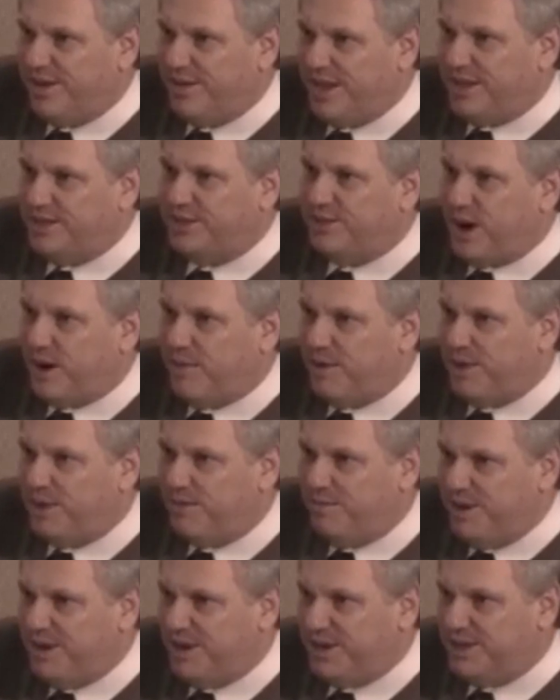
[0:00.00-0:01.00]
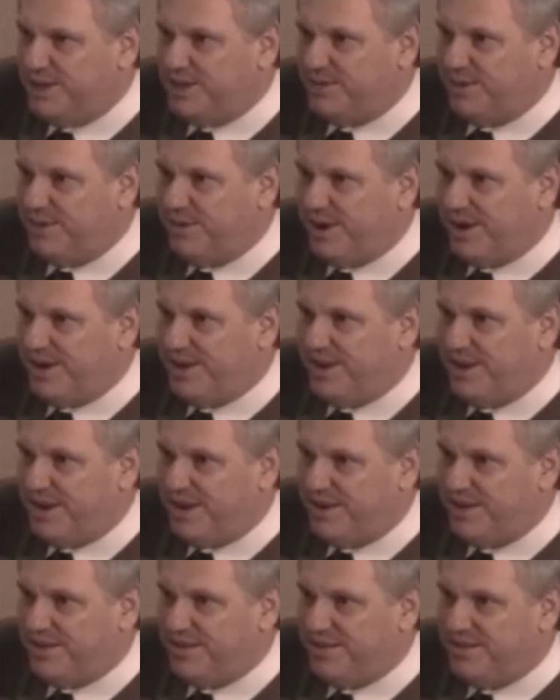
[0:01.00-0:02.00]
that's probably the biggest one right there.